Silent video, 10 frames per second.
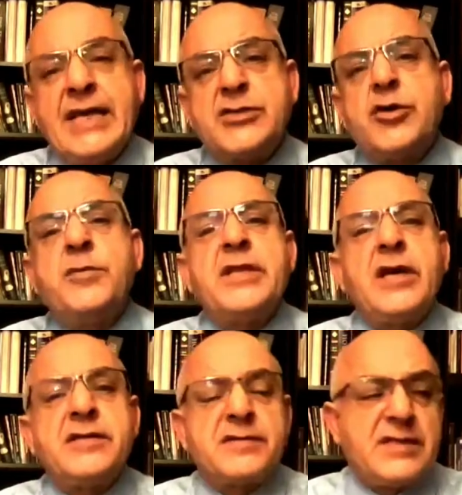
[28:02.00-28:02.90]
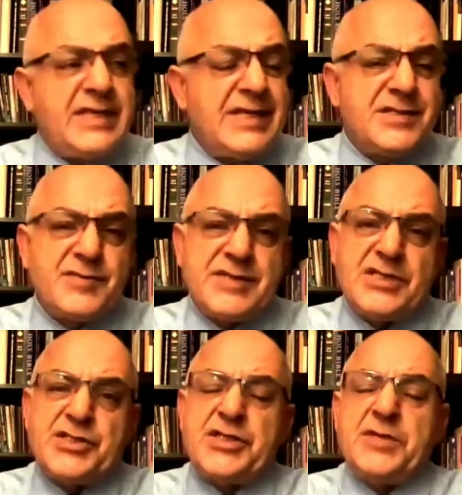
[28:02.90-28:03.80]
and so many other things, with the
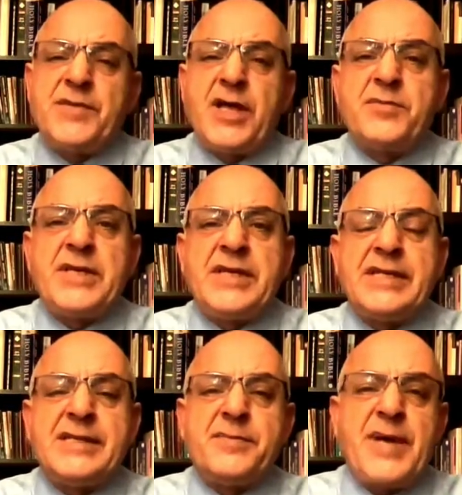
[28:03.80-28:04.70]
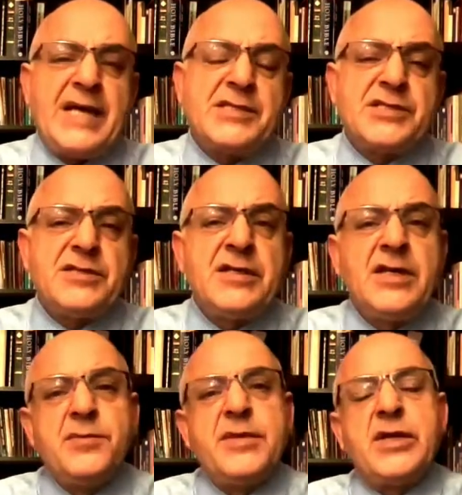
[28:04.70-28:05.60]
sheep not being in the pasture,
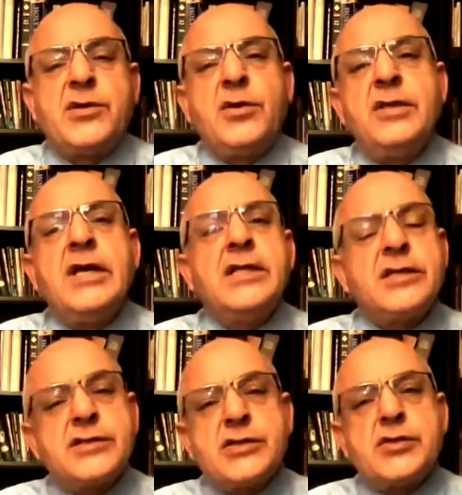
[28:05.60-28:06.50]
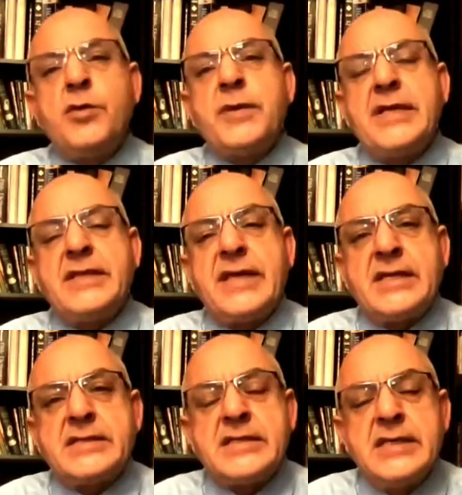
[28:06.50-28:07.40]
being cold. There's so many
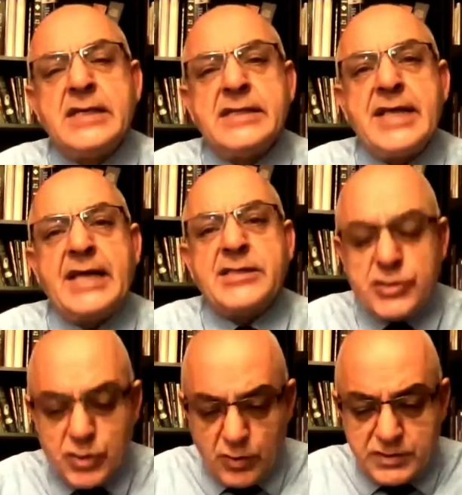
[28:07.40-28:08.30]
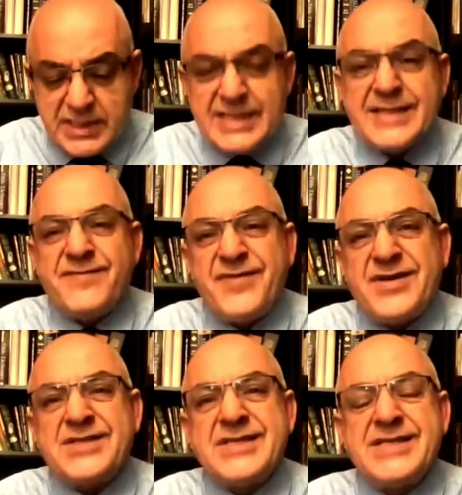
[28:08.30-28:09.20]
things that shows
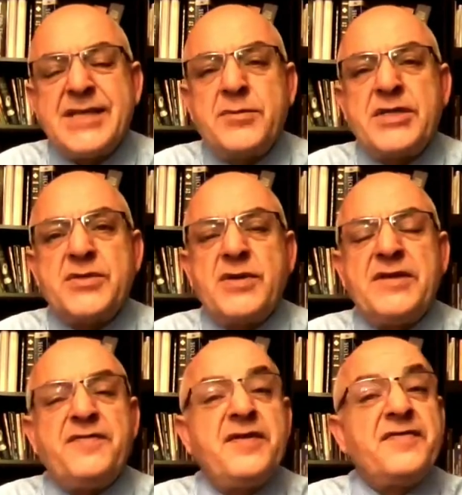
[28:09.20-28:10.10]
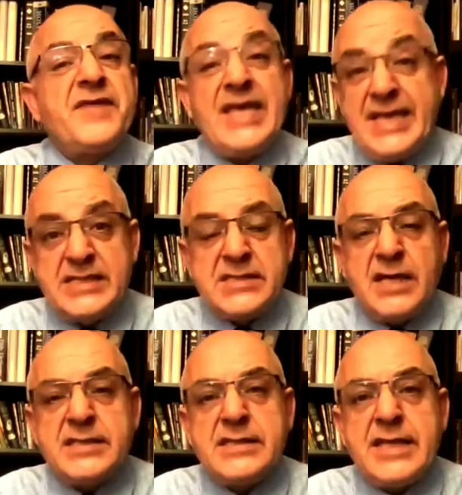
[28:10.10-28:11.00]
1st December 25th is
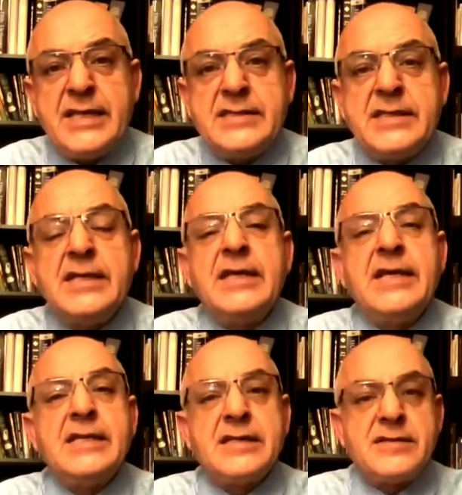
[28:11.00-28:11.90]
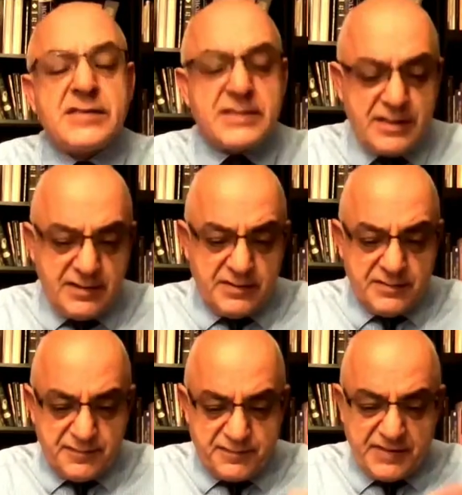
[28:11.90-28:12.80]
not the date. There is
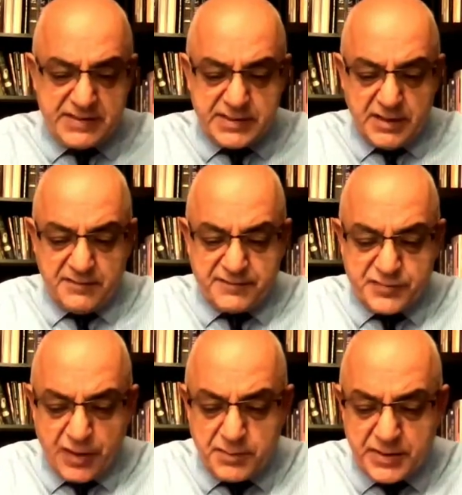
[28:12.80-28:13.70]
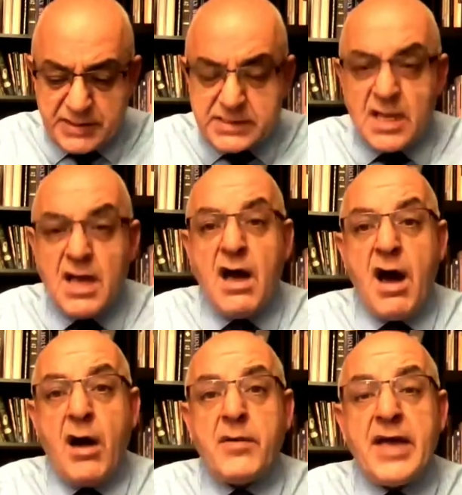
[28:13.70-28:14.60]
the Feast of Trumpets.
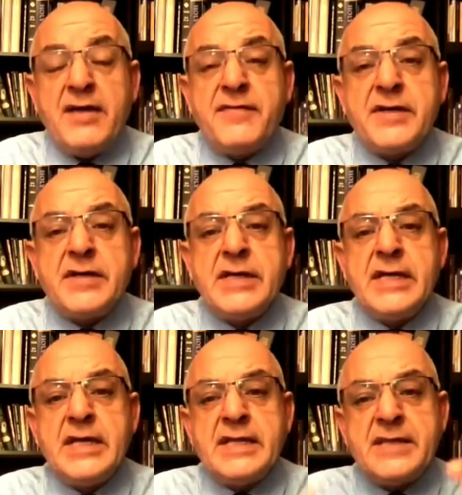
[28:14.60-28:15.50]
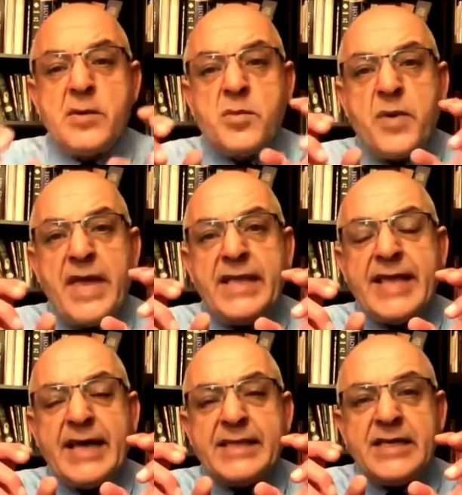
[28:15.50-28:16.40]
However, the way
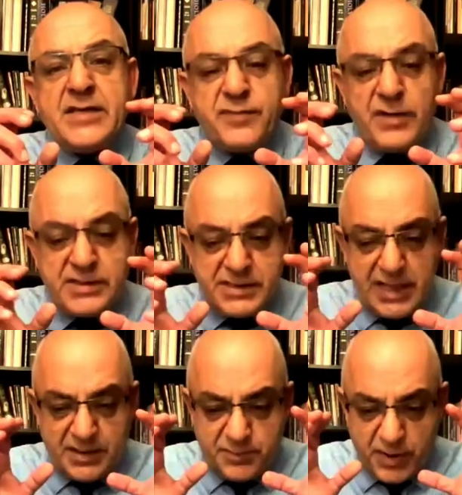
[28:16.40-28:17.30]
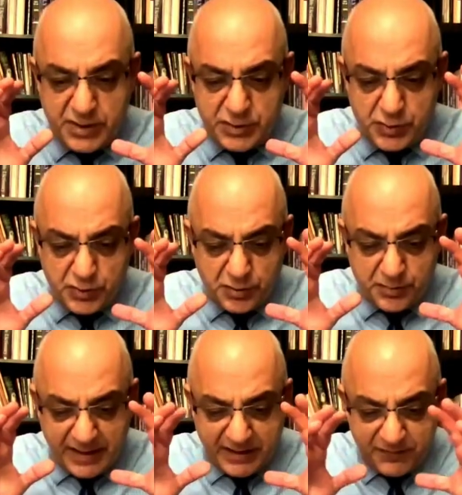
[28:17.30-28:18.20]
that it was like by
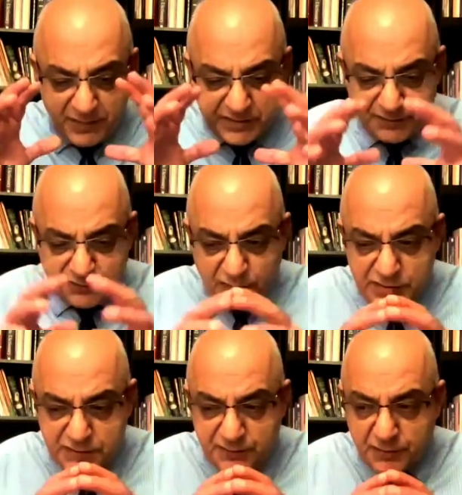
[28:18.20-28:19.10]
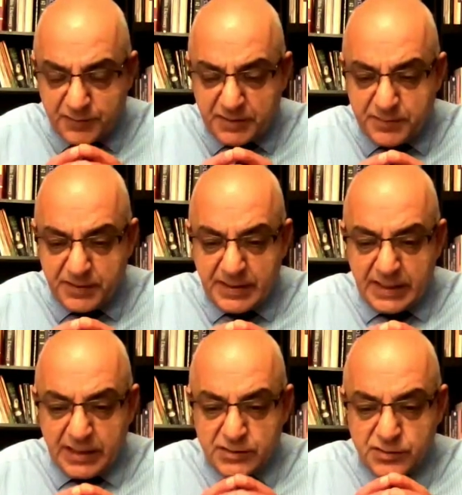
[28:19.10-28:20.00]
Europe, and it was forced for people
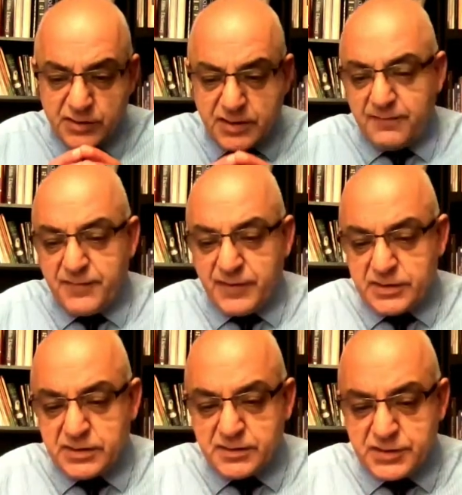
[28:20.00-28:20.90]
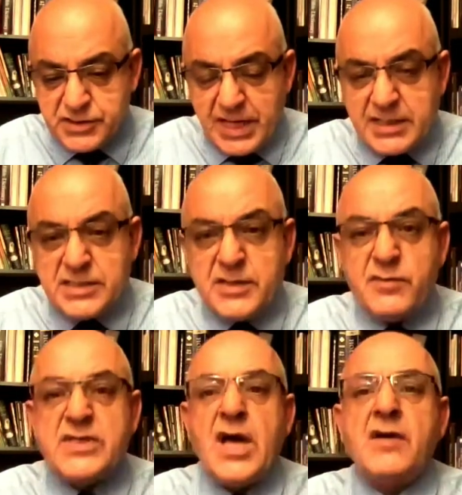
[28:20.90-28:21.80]
to convert to Christianity
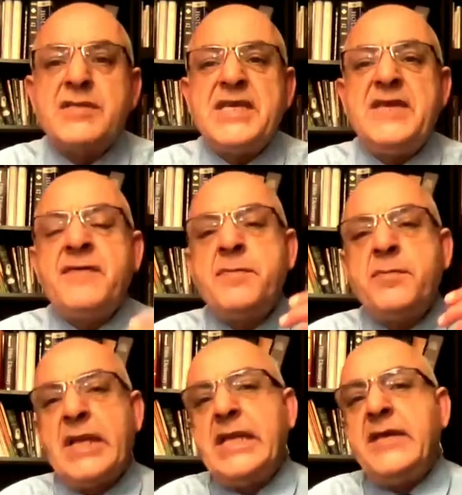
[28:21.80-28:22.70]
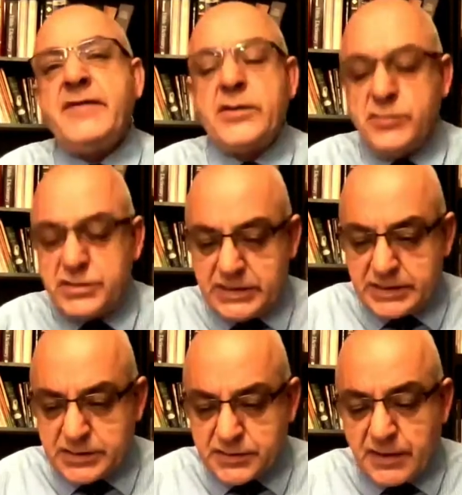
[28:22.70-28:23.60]
without even believing who
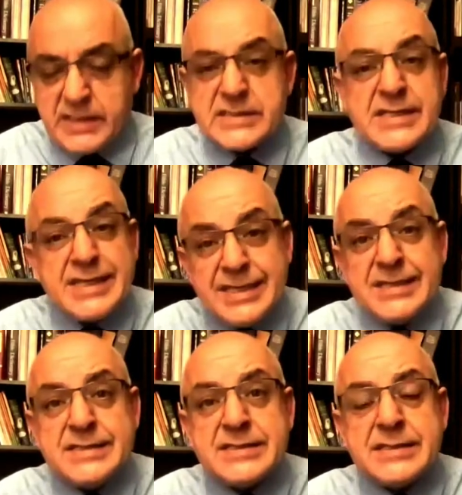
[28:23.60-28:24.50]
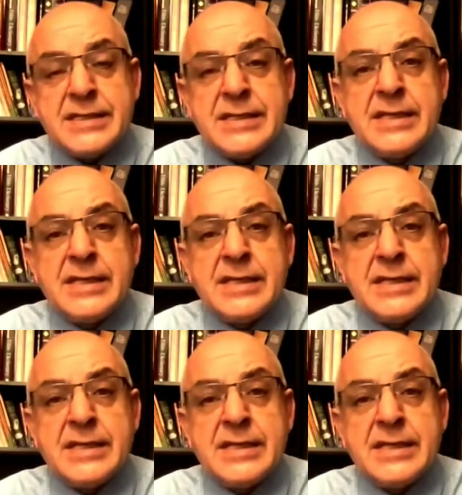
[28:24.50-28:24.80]
Jesus Christ is,